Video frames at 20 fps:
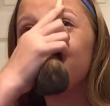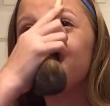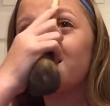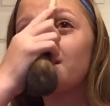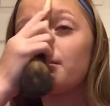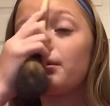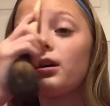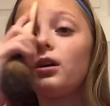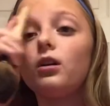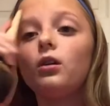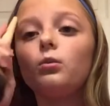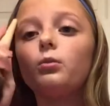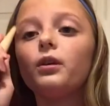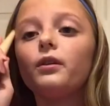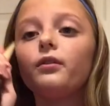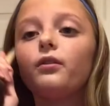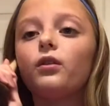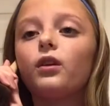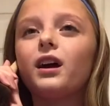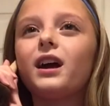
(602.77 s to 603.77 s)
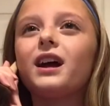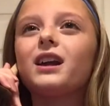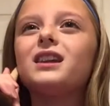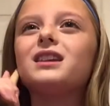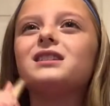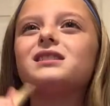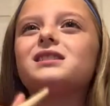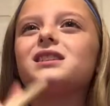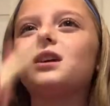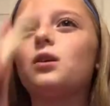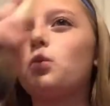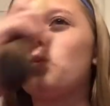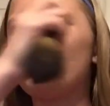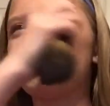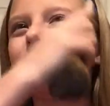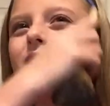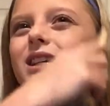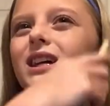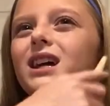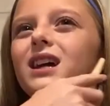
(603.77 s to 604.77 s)
at on my forehead, and it's like
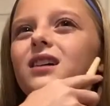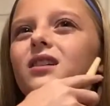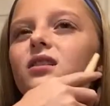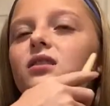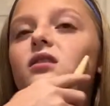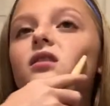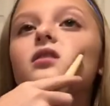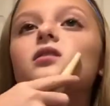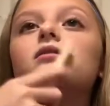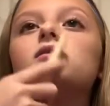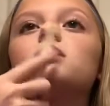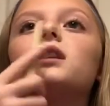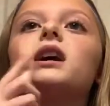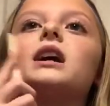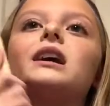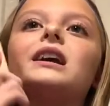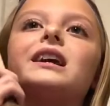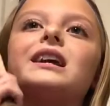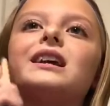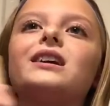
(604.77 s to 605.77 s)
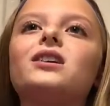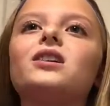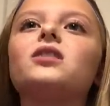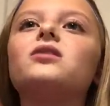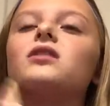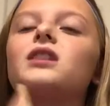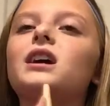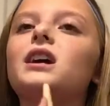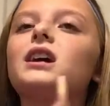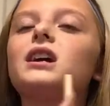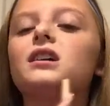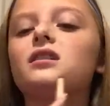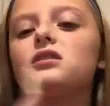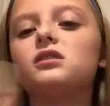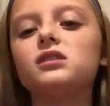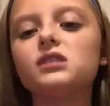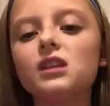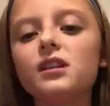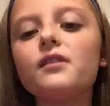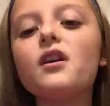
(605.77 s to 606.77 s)
way tanner than right here
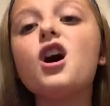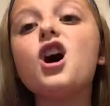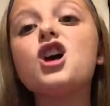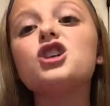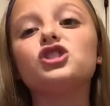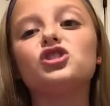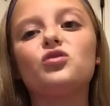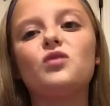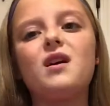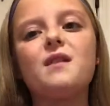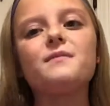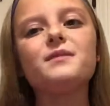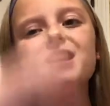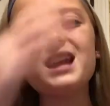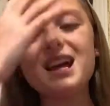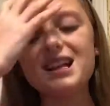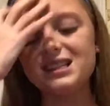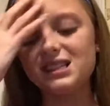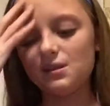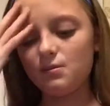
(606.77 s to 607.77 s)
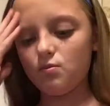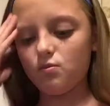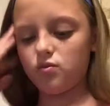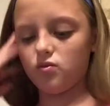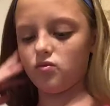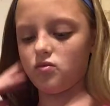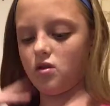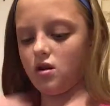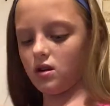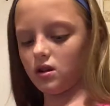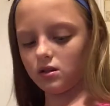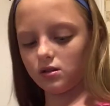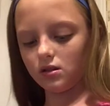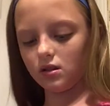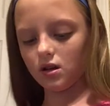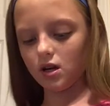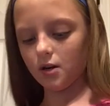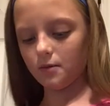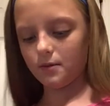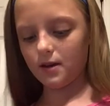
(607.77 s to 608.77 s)
and stuff. So I'm gonna add some
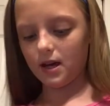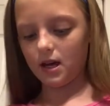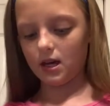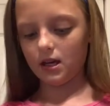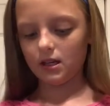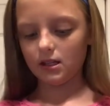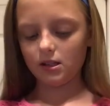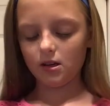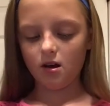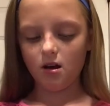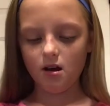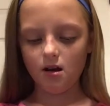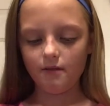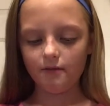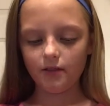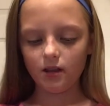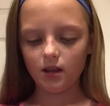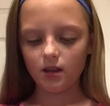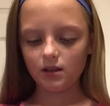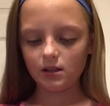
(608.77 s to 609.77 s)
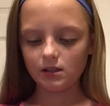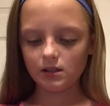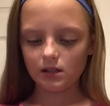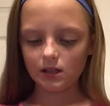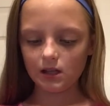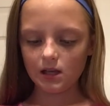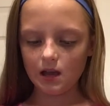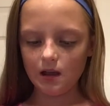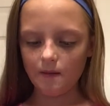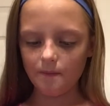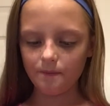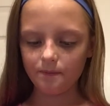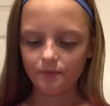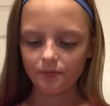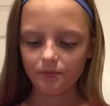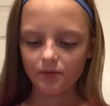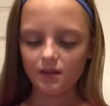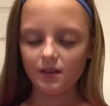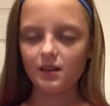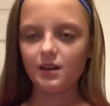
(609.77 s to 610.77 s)
bronzer because obviously
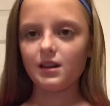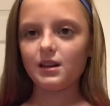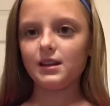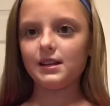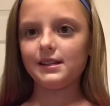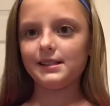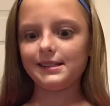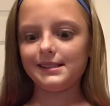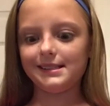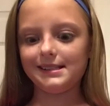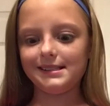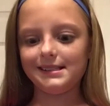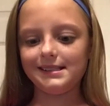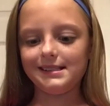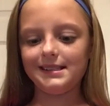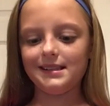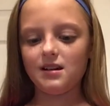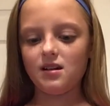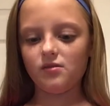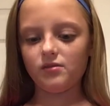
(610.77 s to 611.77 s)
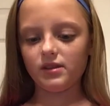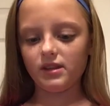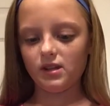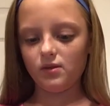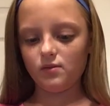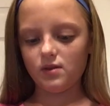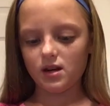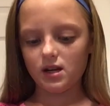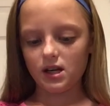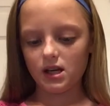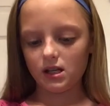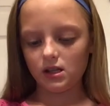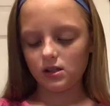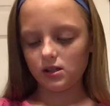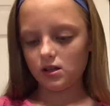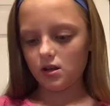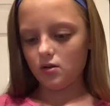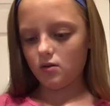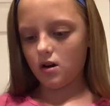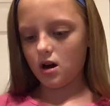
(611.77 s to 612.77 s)
it's not really working.
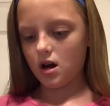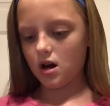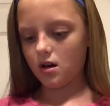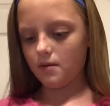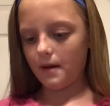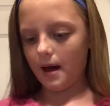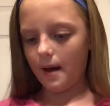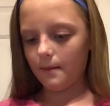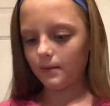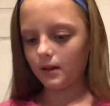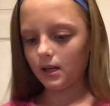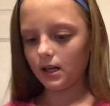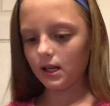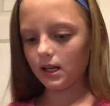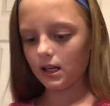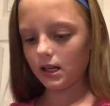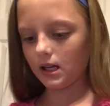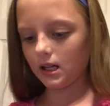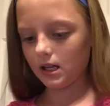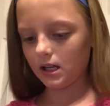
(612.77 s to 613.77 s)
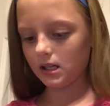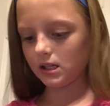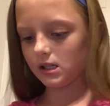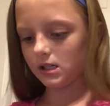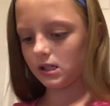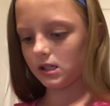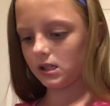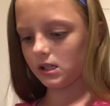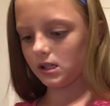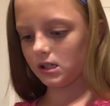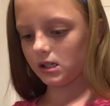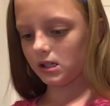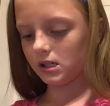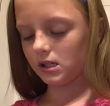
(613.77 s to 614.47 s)
So I'm gonna get